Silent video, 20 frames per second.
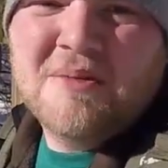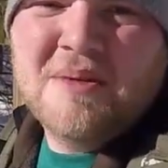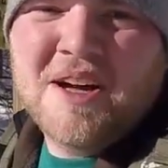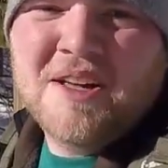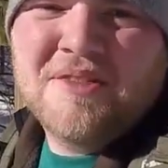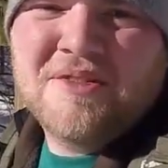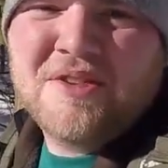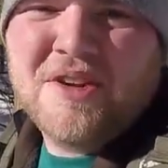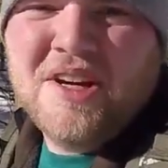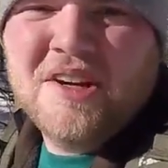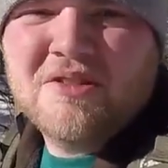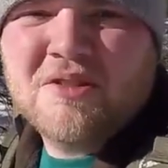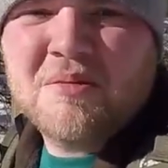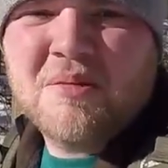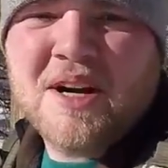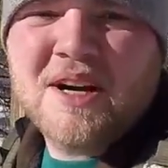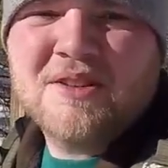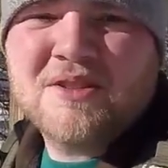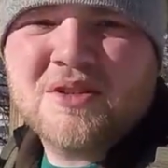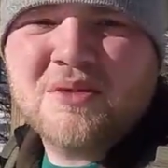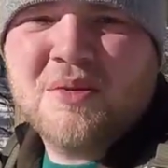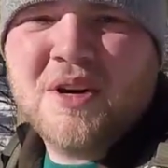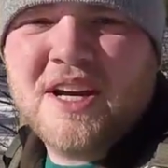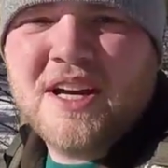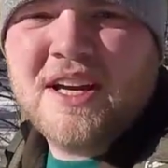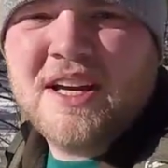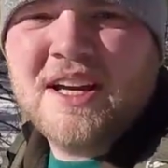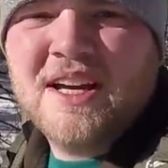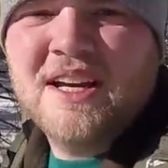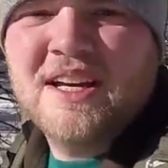about 300 miles
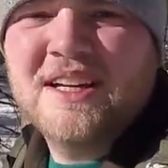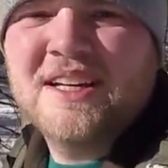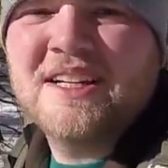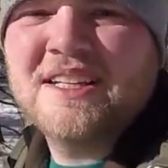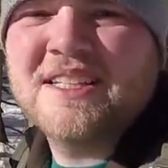away,